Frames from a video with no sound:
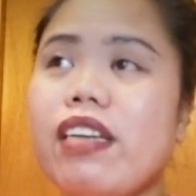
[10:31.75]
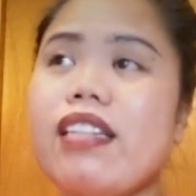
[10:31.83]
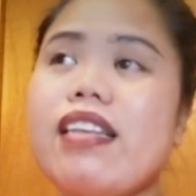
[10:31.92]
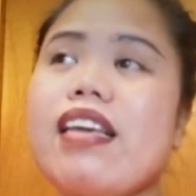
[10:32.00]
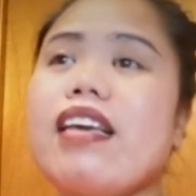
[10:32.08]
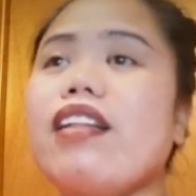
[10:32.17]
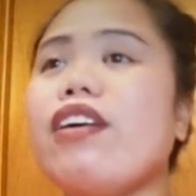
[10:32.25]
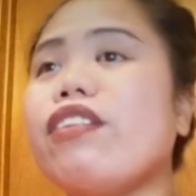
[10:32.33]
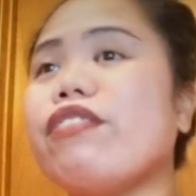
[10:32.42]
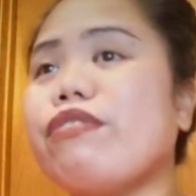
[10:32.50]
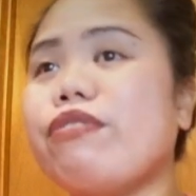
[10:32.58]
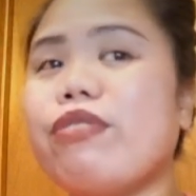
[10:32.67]

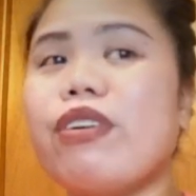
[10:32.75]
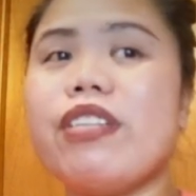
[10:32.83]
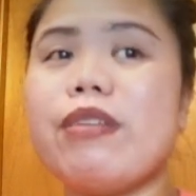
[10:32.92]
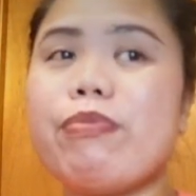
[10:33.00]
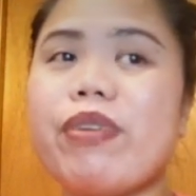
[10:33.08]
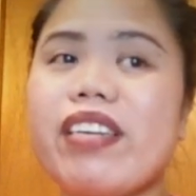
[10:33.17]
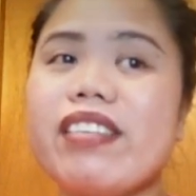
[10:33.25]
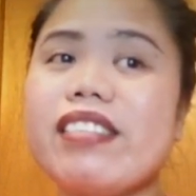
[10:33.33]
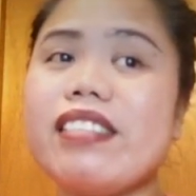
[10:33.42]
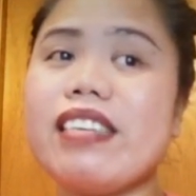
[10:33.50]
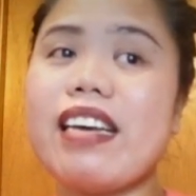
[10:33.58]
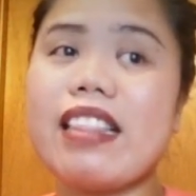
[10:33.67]
the
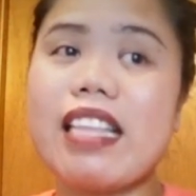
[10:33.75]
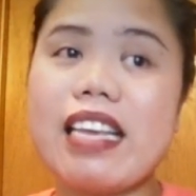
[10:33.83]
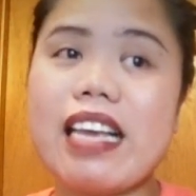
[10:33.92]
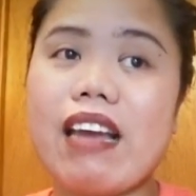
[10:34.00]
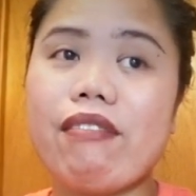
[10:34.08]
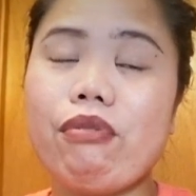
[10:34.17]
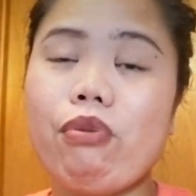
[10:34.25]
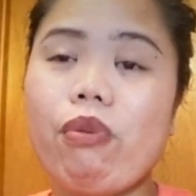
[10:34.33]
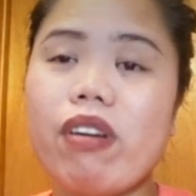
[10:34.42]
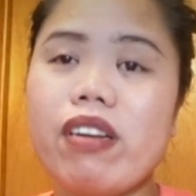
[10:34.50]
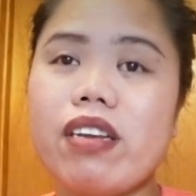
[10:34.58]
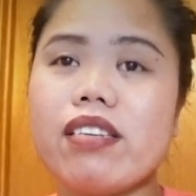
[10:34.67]
pregnancy. I think
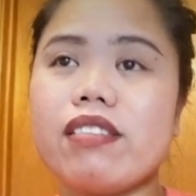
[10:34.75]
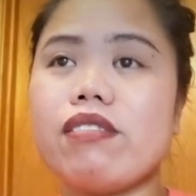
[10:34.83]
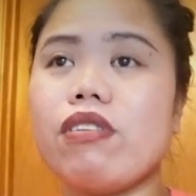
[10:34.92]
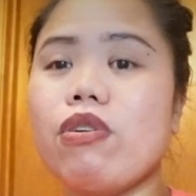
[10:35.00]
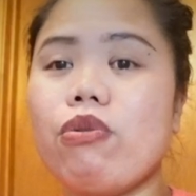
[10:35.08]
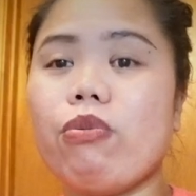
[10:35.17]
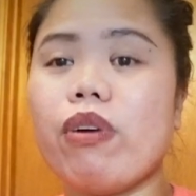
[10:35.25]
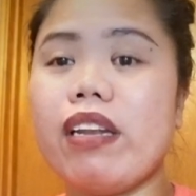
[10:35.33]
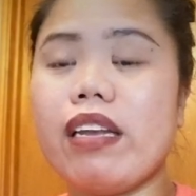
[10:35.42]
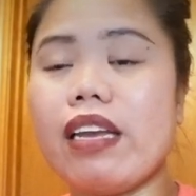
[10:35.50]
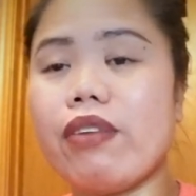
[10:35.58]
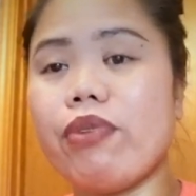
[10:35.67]
everyone is want
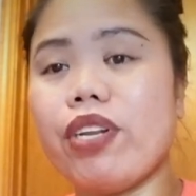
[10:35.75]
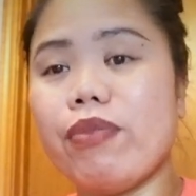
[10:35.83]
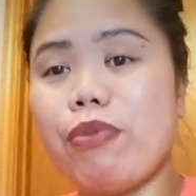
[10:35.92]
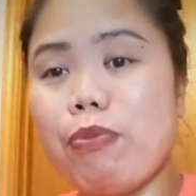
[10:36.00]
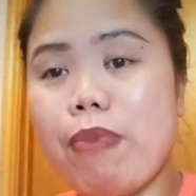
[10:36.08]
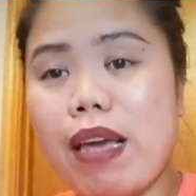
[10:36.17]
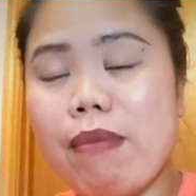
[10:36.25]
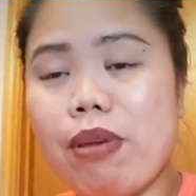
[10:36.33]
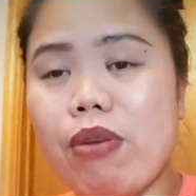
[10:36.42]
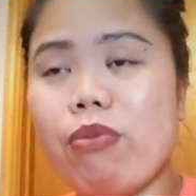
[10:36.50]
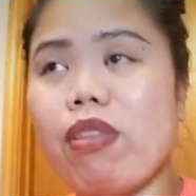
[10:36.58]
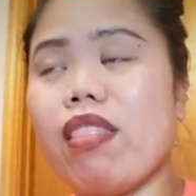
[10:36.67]
to get rid of the
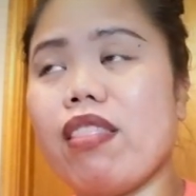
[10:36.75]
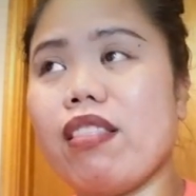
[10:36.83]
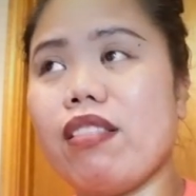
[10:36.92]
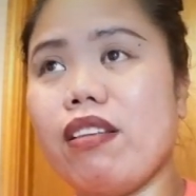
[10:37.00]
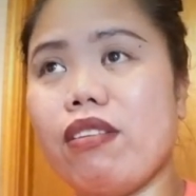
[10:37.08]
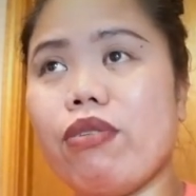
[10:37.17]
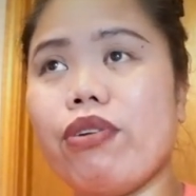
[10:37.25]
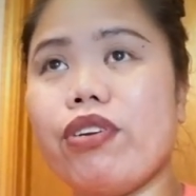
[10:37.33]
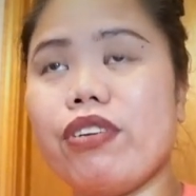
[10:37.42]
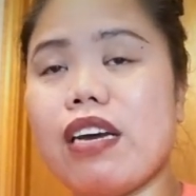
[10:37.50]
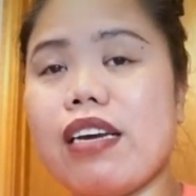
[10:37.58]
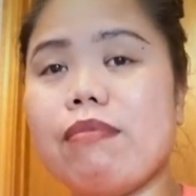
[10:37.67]
baby when, you know,
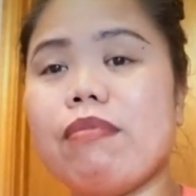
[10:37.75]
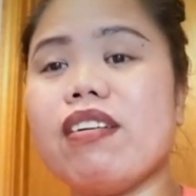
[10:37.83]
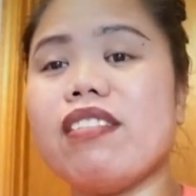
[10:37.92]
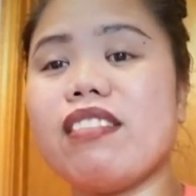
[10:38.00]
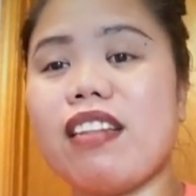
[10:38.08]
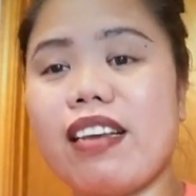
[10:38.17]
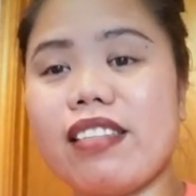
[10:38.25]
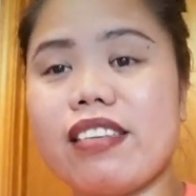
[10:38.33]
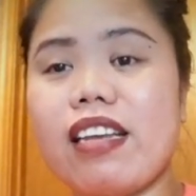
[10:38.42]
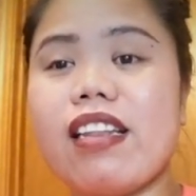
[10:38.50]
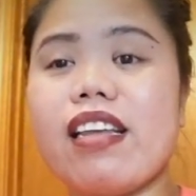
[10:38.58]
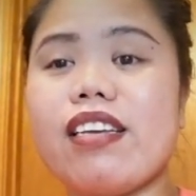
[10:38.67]
you're 9 months, like
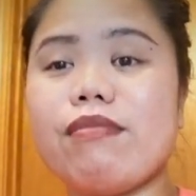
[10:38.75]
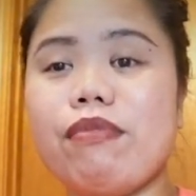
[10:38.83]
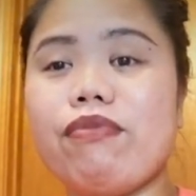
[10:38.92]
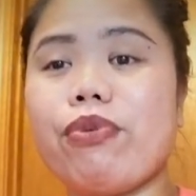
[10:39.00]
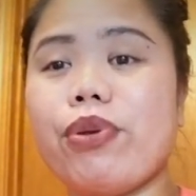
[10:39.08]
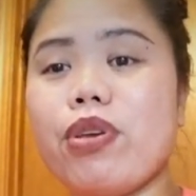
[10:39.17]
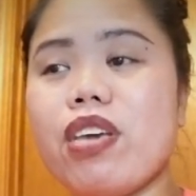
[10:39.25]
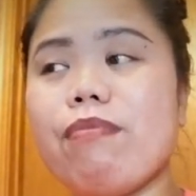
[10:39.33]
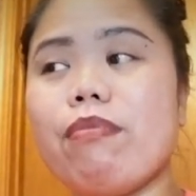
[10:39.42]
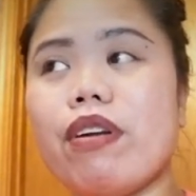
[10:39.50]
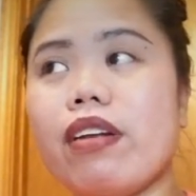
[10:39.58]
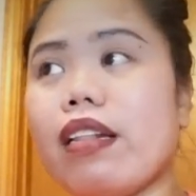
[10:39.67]
10 days before you
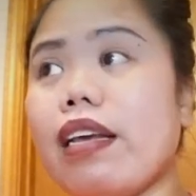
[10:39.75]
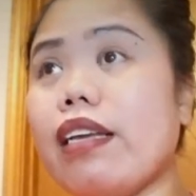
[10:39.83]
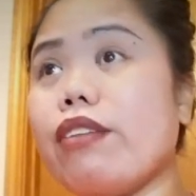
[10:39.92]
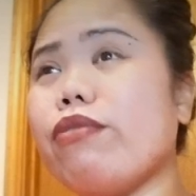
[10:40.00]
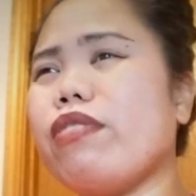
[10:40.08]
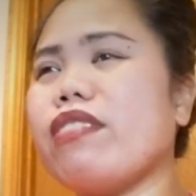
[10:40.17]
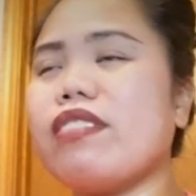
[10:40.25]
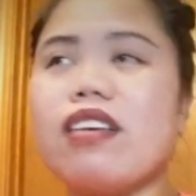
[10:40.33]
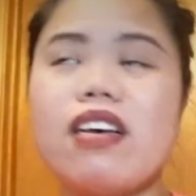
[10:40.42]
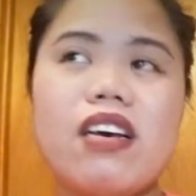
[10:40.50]
give birth, like it just